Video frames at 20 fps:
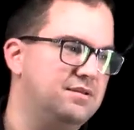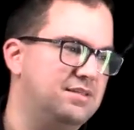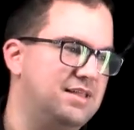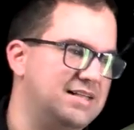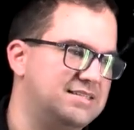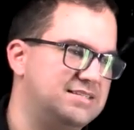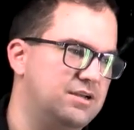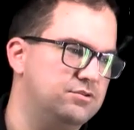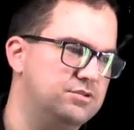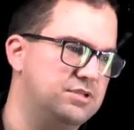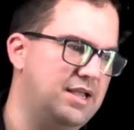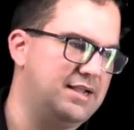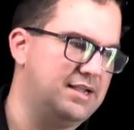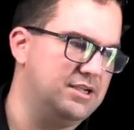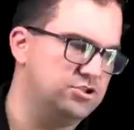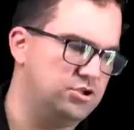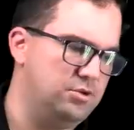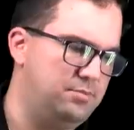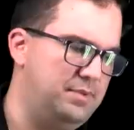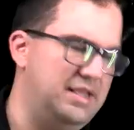that sounds like
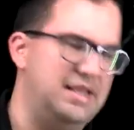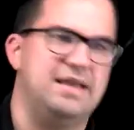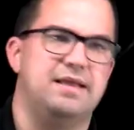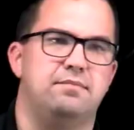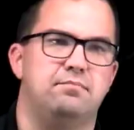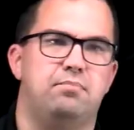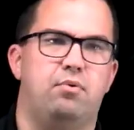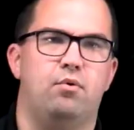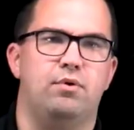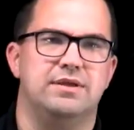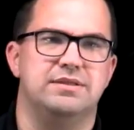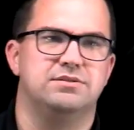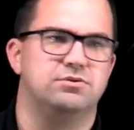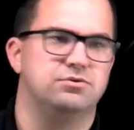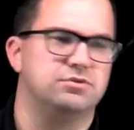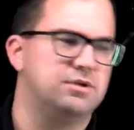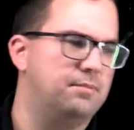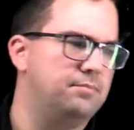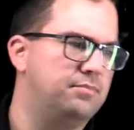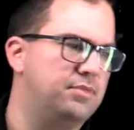it should be endpoints
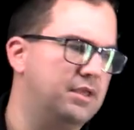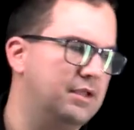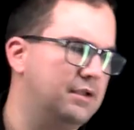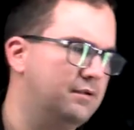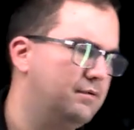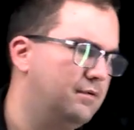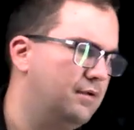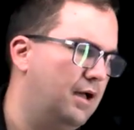or something.